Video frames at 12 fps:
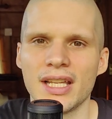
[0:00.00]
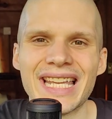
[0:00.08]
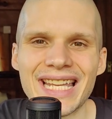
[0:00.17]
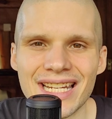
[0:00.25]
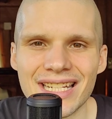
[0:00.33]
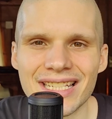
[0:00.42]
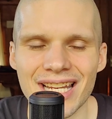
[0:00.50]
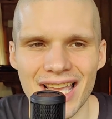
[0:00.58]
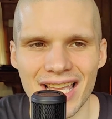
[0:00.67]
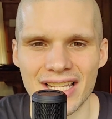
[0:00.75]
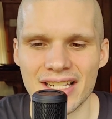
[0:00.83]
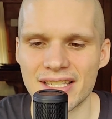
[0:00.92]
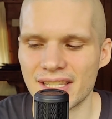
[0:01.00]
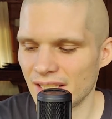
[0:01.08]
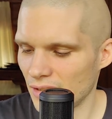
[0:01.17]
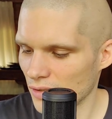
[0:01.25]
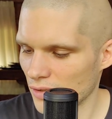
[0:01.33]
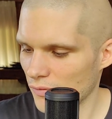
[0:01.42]
hidden eggs. They
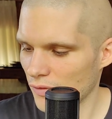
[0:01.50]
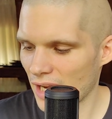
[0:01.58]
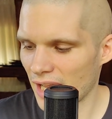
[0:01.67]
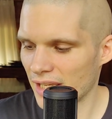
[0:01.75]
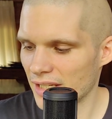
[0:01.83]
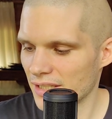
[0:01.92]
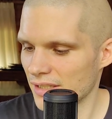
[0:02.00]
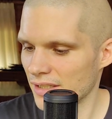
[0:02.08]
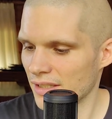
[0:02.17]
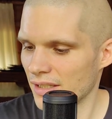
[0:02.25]
look for eggs.